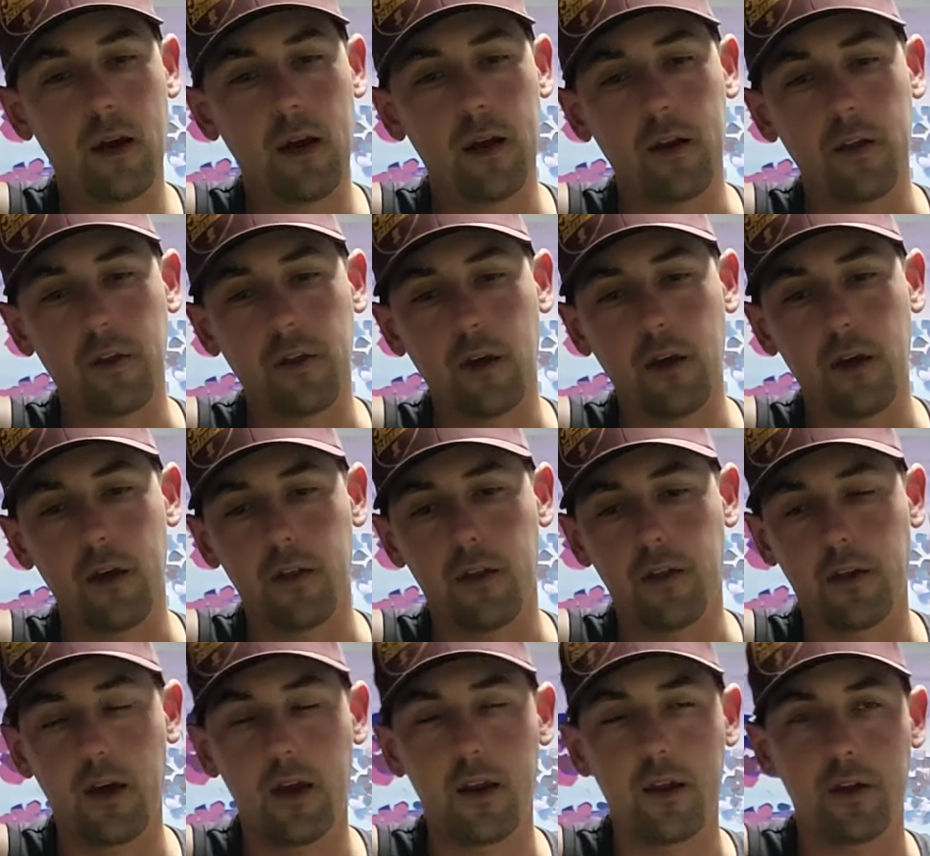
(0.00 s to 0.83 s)
and
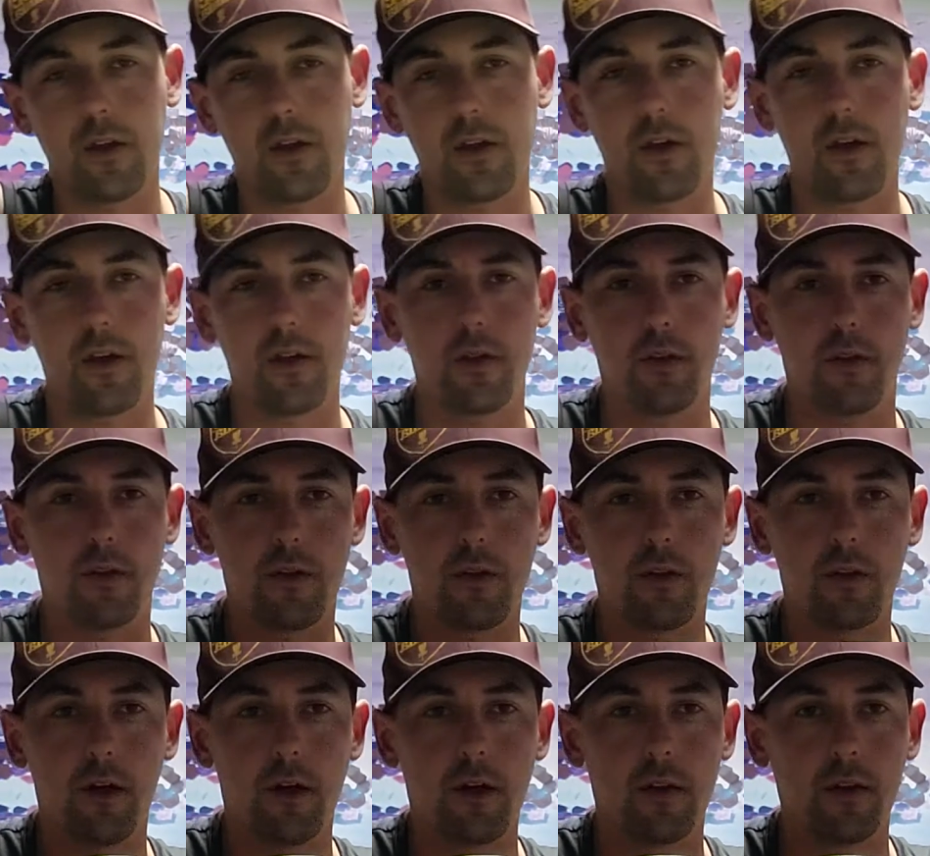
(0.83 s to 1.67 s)
it's getting seasoned
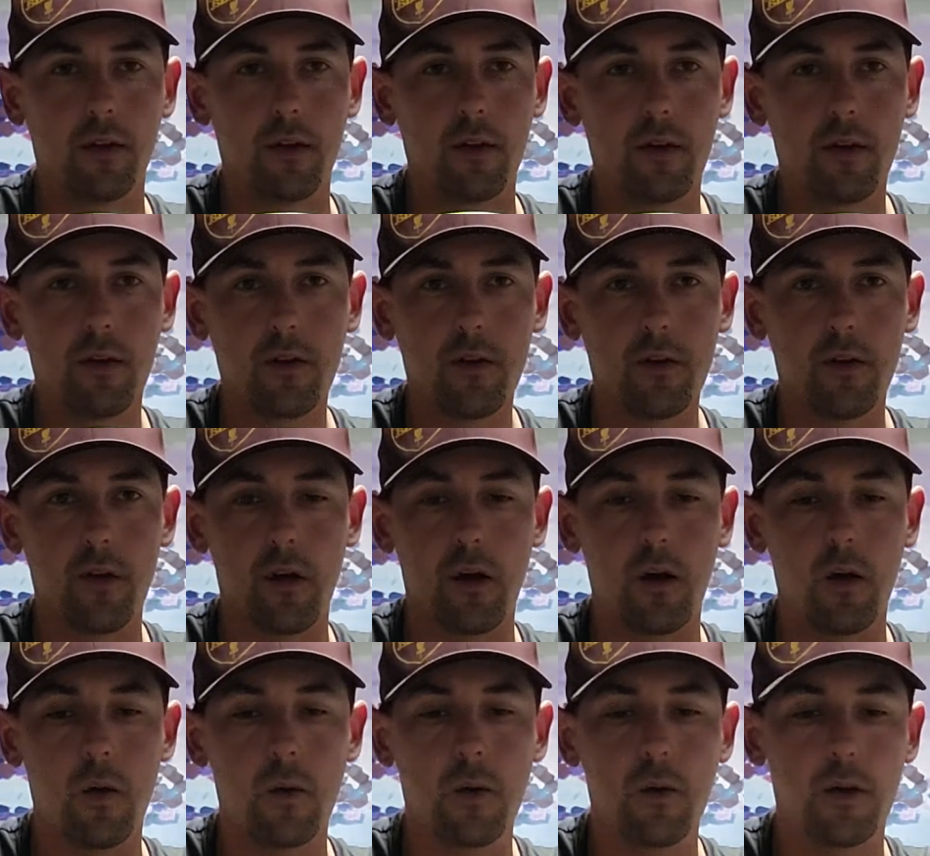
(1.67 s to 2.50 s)
slightly.
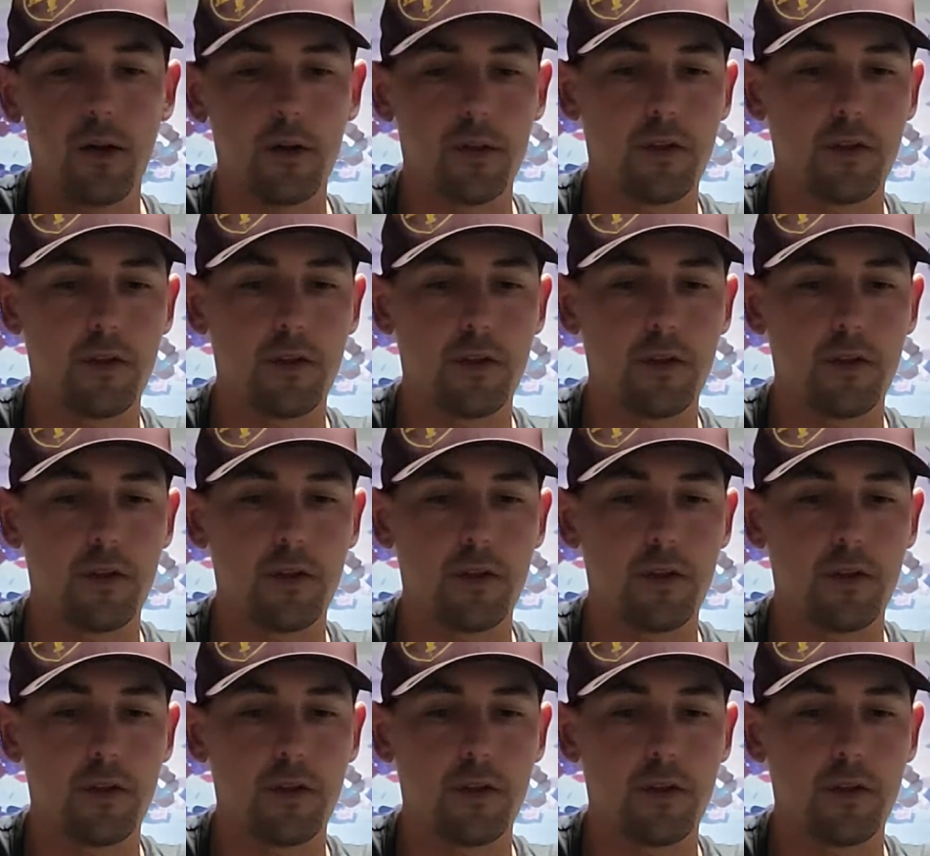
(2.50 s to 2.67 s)
So